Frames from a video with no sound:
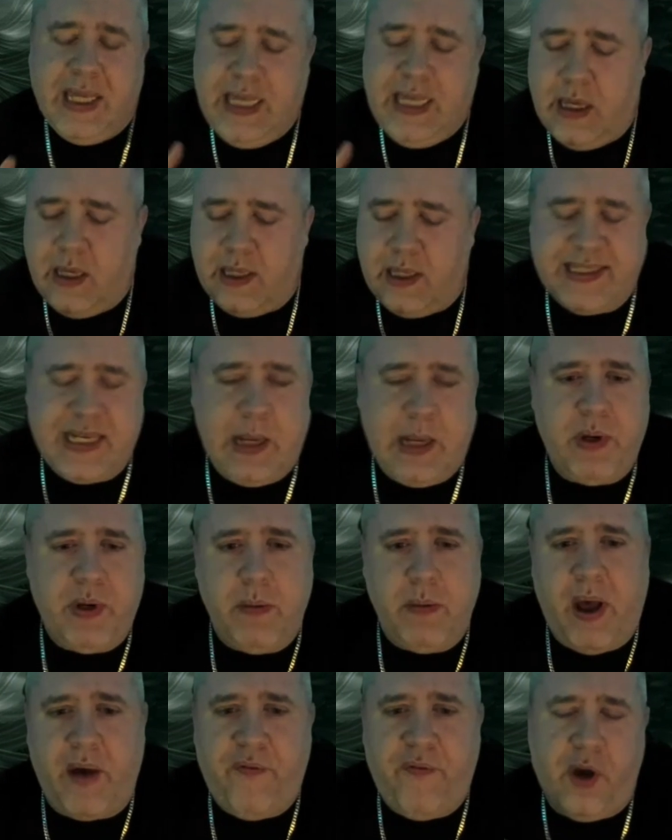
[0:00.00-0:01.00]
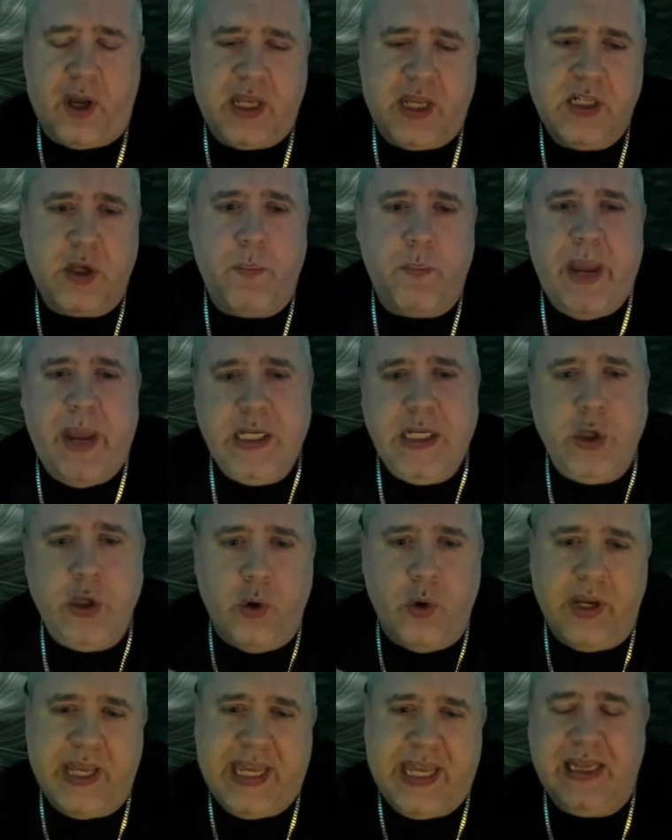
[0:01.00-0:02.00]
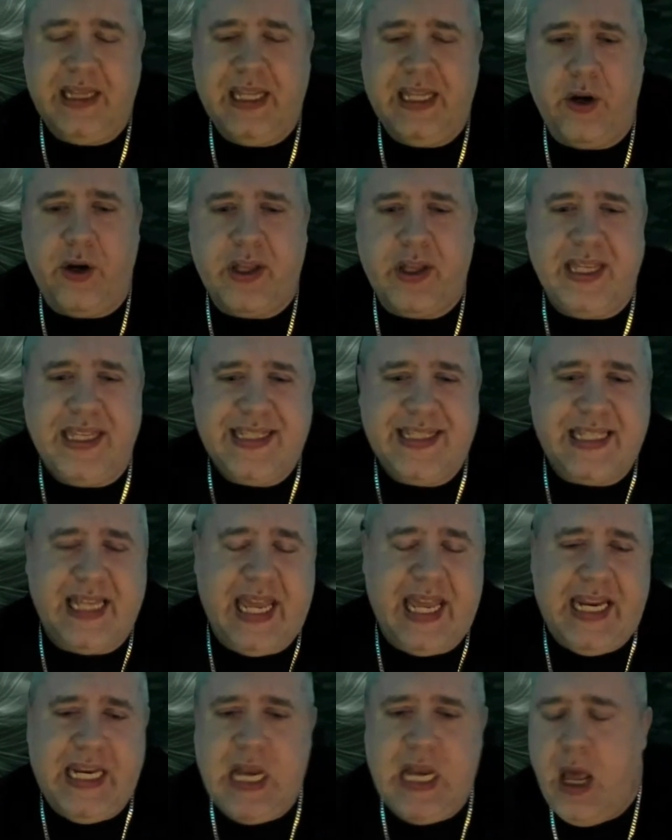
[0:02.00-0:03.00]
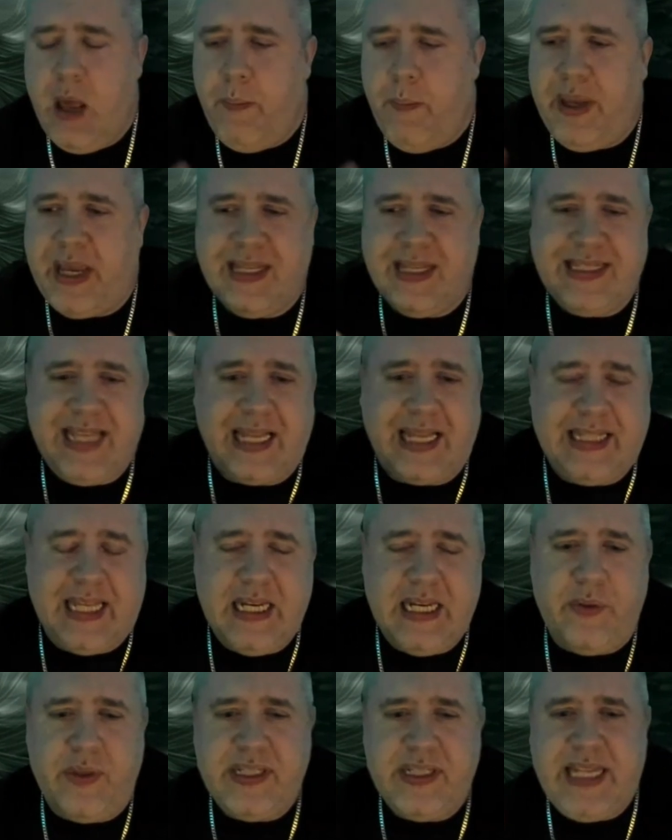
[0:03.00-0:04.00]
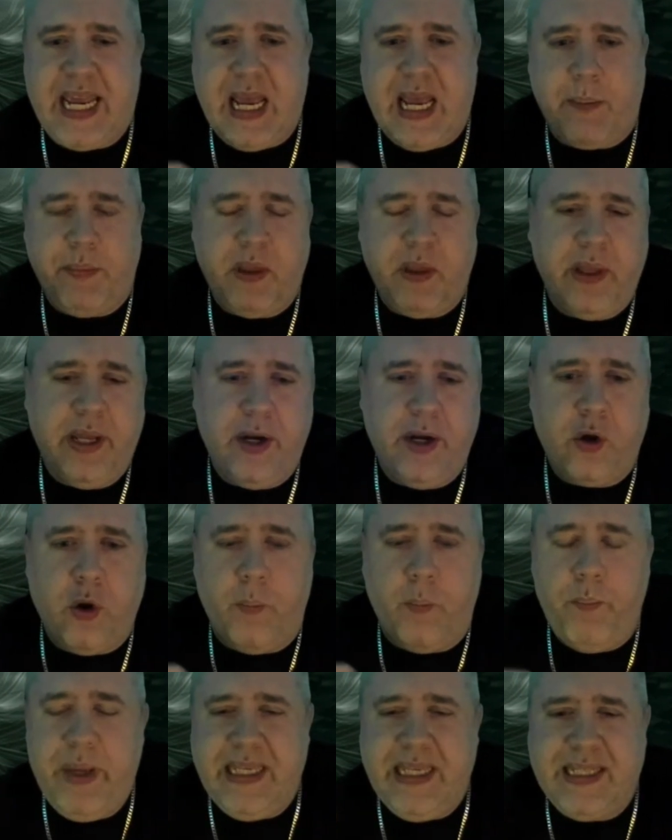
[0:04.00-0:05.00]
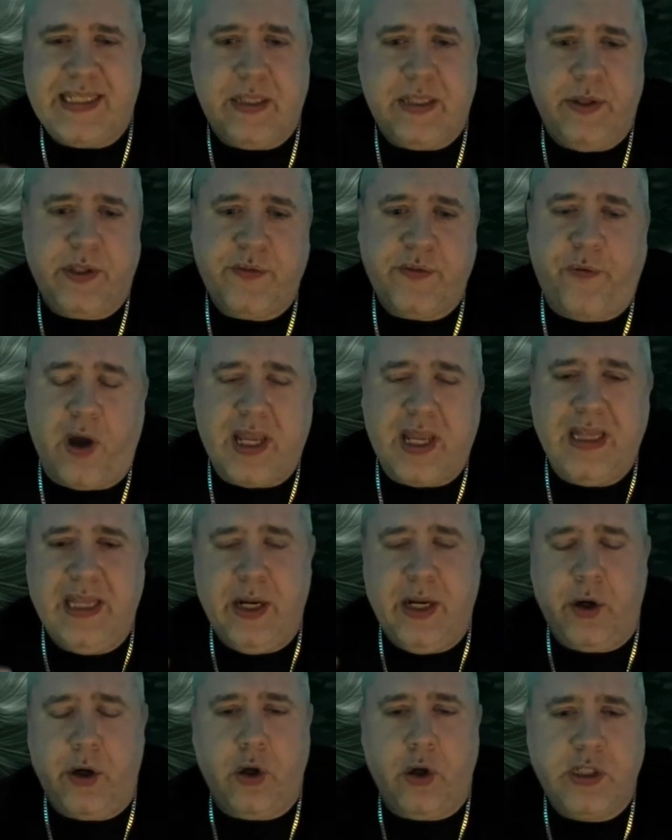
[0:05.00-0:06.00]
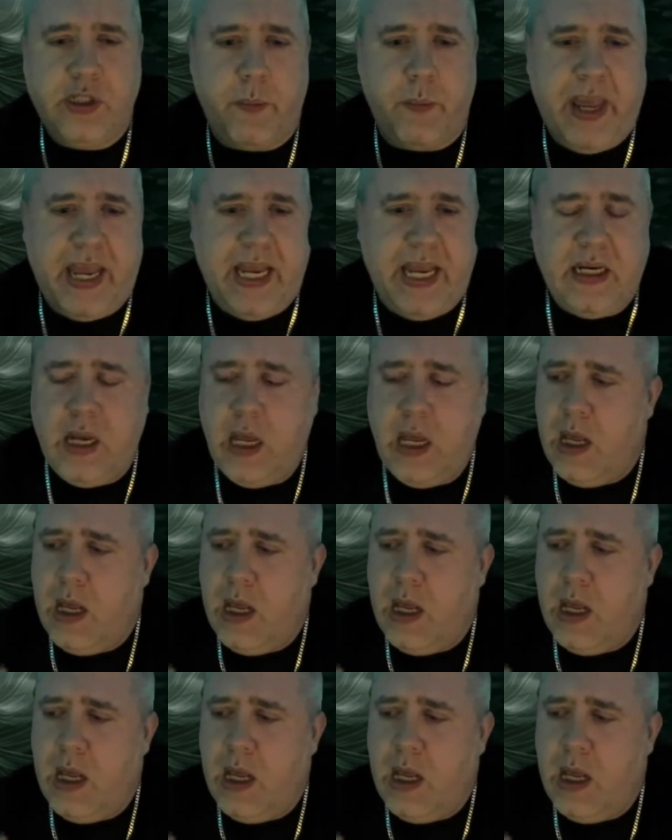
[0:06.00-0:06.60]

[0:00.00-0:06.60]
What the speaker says: Yeah, step into my fucking domain, you're gonna get lyrically slain. Because at the end of the day, I'm the lyrical beast in this fucking lyrical domain.